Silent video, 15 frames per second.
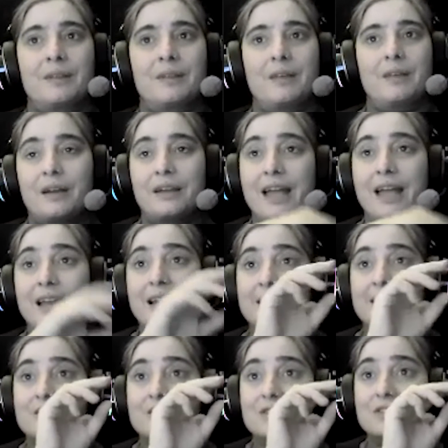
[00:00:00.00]
Again,
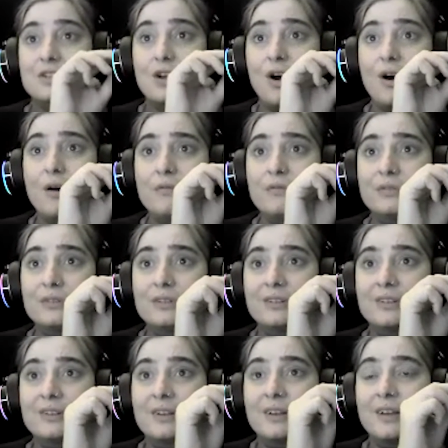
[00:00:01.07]
as soft
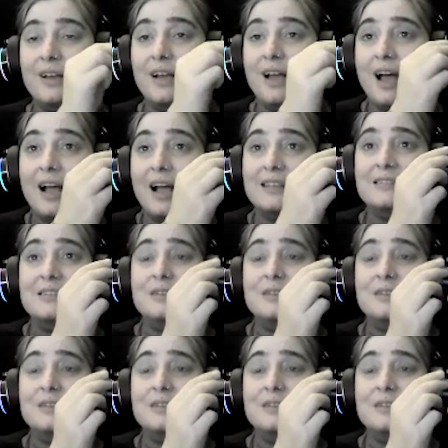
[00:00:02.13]
as